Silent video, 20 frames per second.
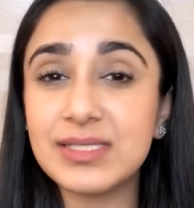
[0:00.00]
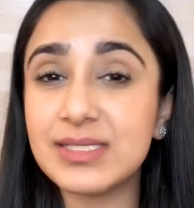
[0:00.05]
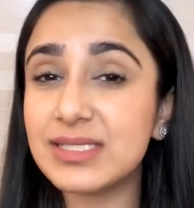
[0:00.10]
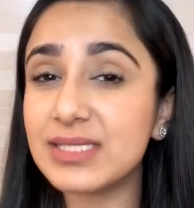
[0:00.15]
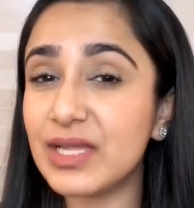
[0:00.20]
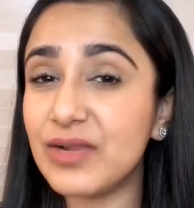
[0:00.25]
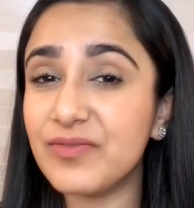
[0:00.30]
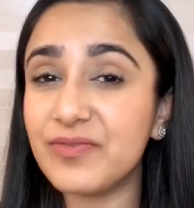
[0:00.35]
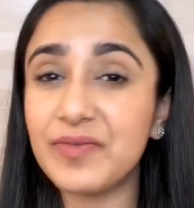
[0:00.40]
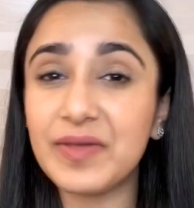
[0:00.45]

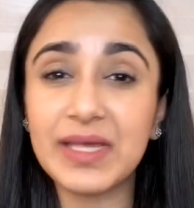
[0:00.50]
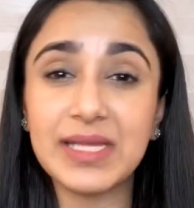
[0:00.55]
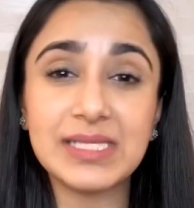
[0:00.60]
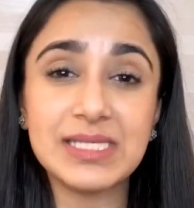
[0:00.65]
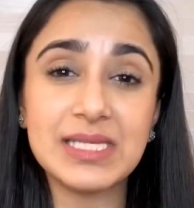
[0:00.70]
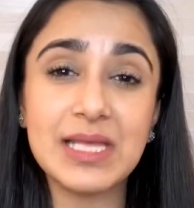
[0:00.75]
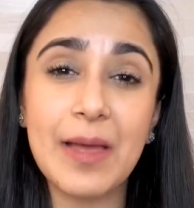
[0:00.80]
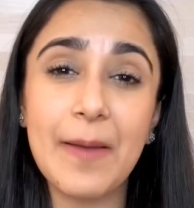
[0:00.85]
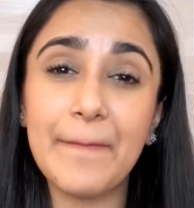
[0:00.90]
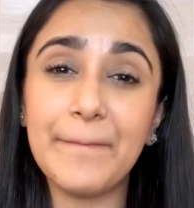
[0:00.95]
sulfates,
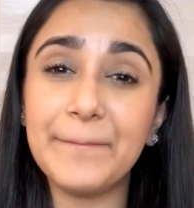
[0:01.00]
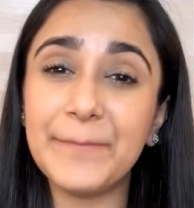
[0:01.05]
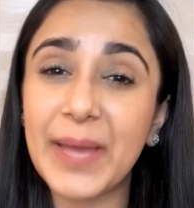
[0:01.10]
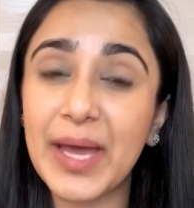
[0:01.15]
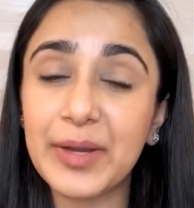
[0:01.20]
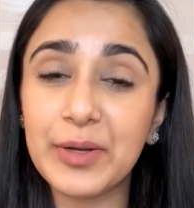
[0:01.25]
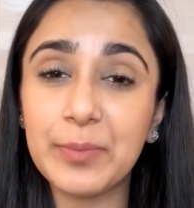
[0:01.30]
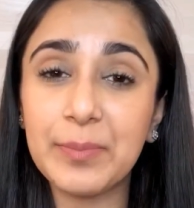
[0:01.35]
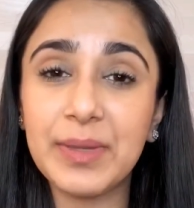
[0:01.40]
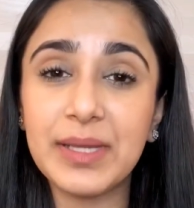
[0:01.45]

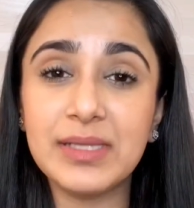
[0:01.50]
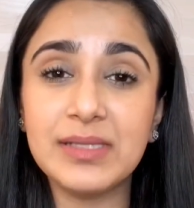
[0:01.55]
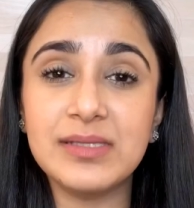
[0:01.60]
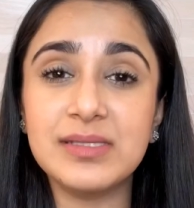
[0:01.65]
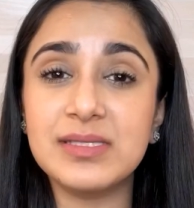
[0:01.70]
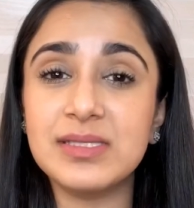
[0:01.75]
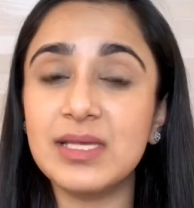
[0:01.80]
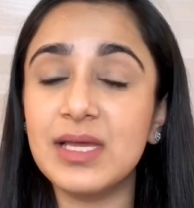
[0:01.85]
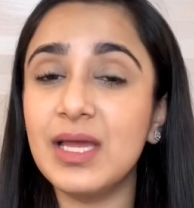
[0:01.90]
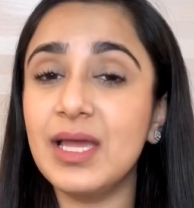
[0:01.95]

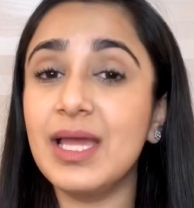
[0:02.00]
parabens.